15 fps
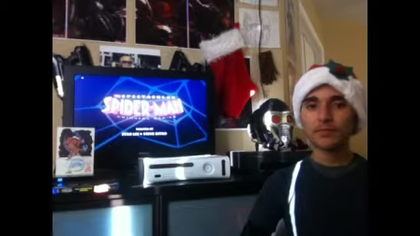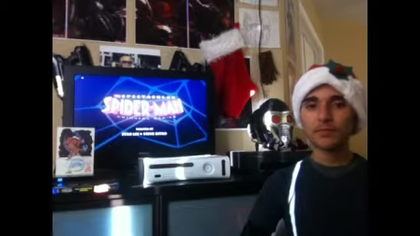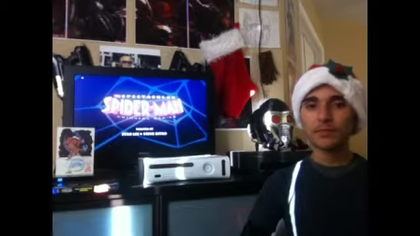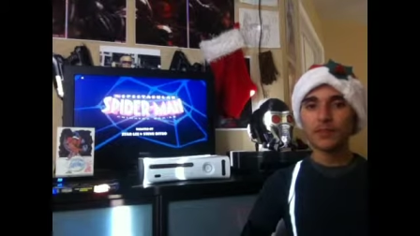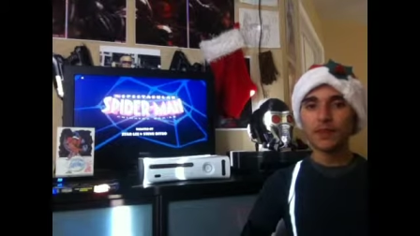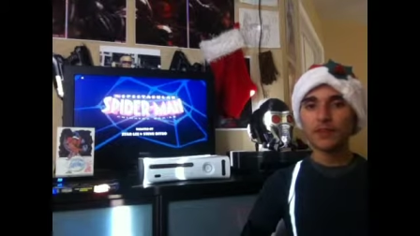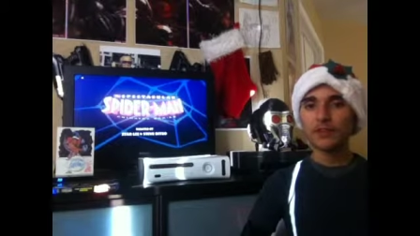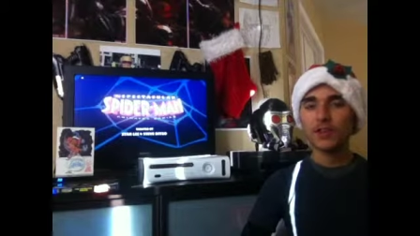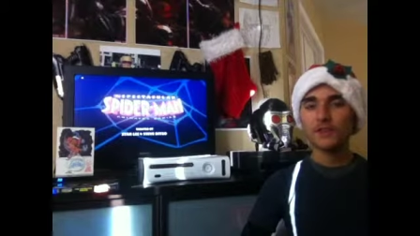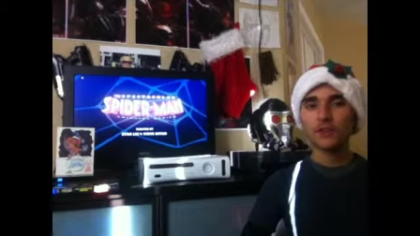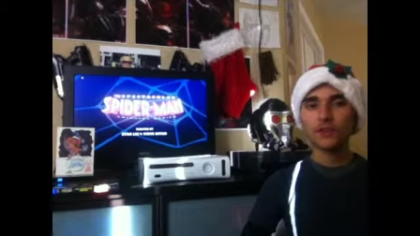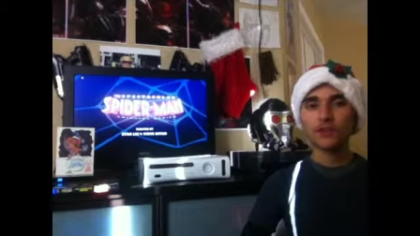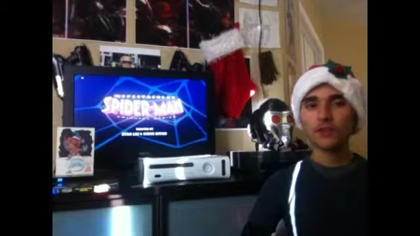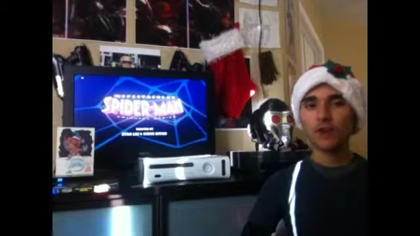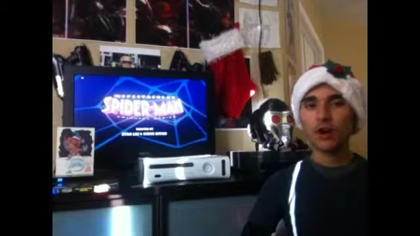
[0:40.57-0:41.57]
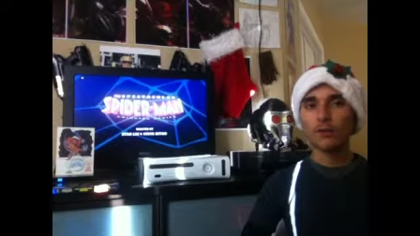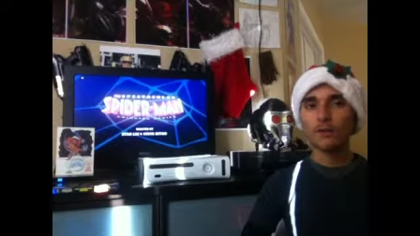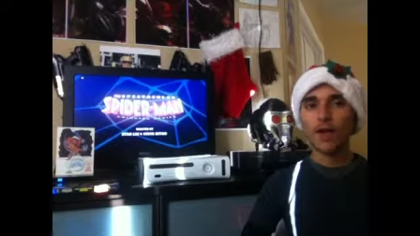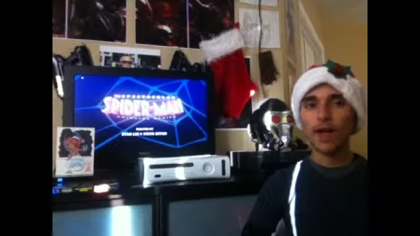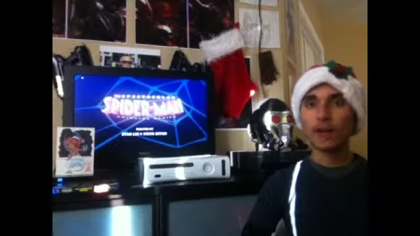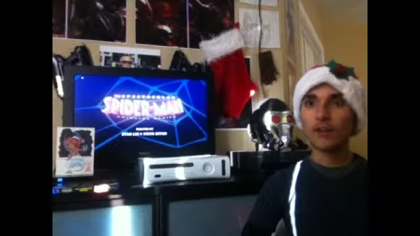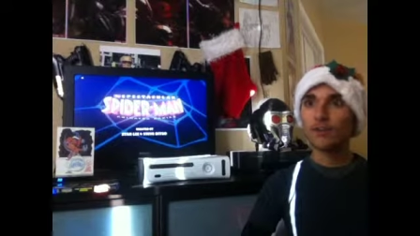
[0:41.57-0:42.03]
different from
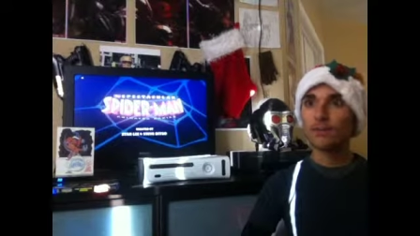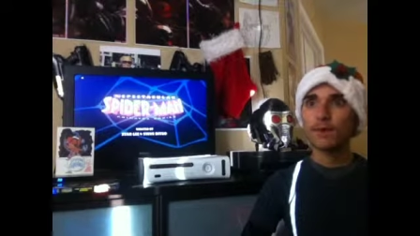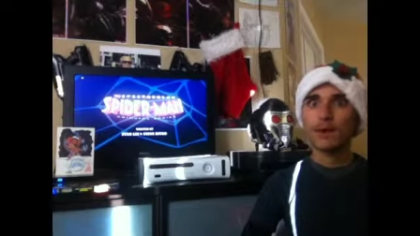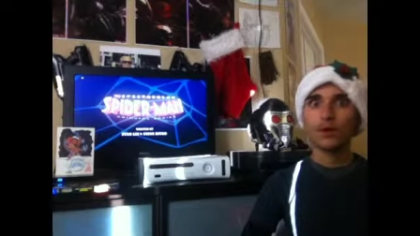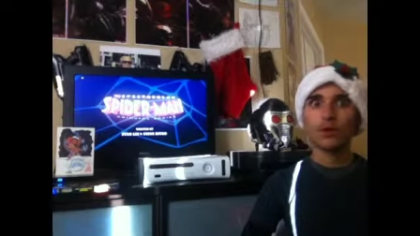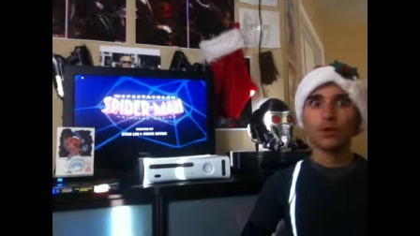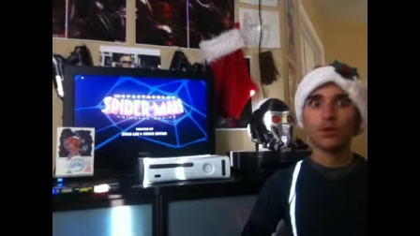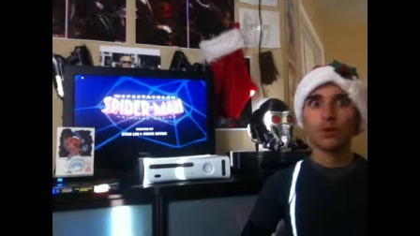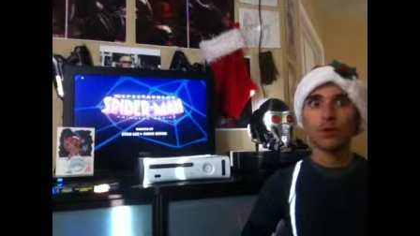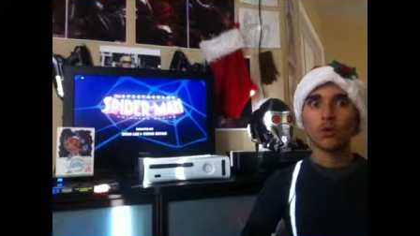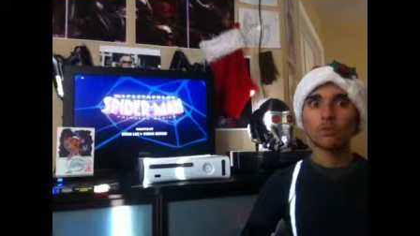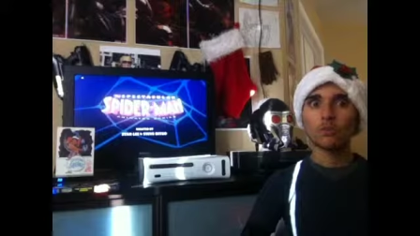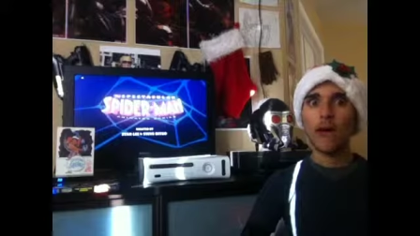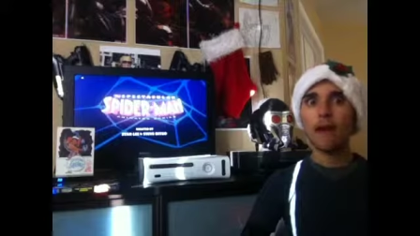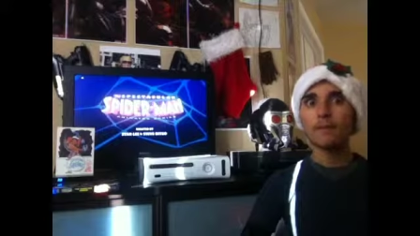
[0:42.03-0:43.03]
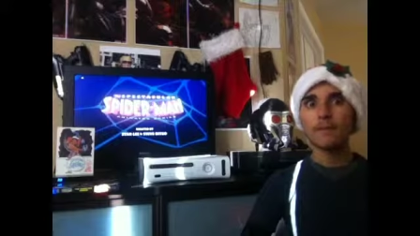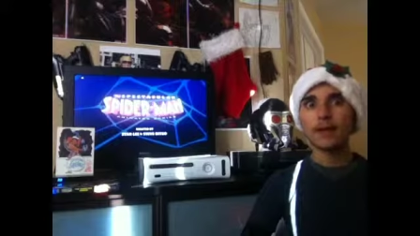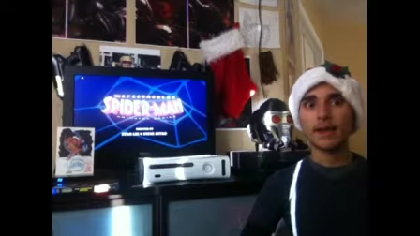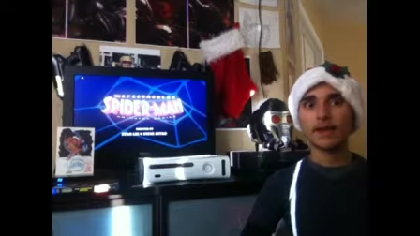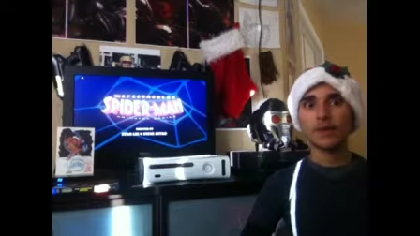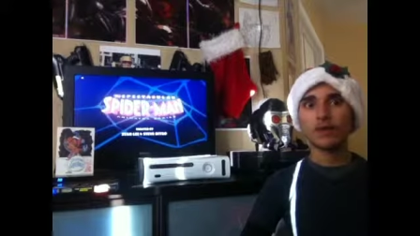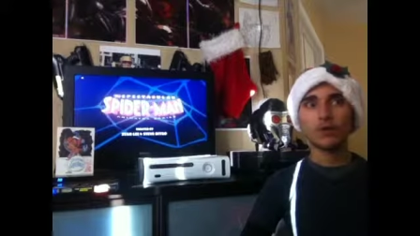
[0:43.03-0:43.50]
X-Men or Batman,
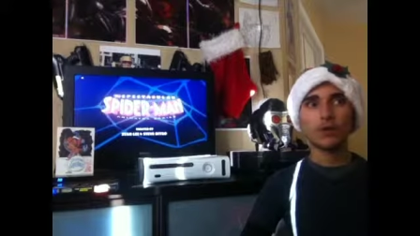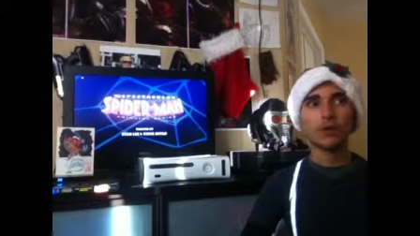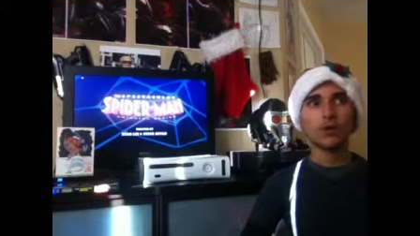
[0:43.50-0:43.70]
or